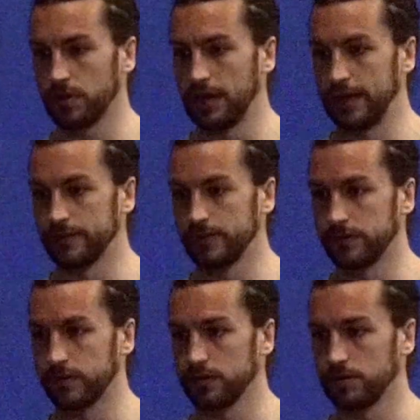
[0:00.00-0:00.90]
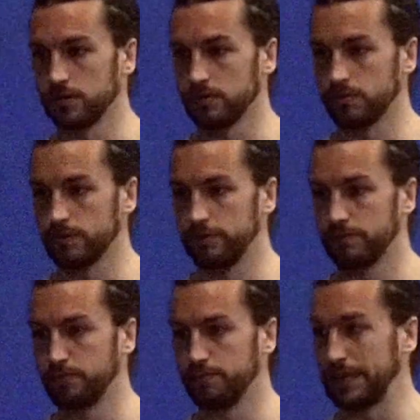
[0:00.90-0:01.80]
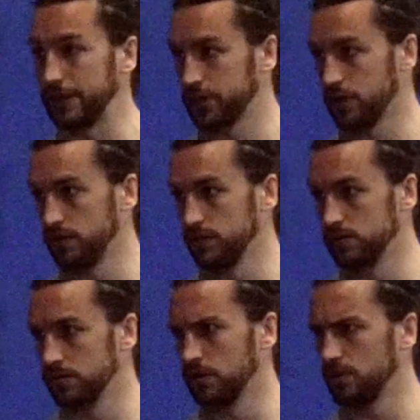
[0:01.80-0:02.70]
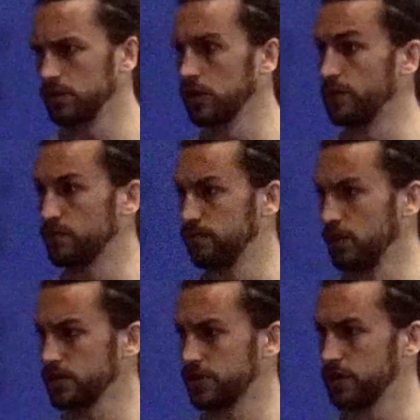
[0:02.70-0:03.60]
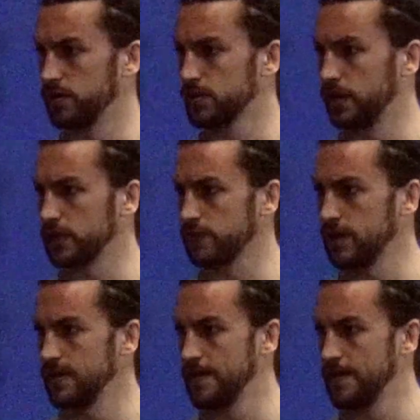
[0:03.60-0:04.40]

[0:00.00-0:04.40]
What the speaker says: And we've beat Charlton. No, we've lost to Charlton twice, right?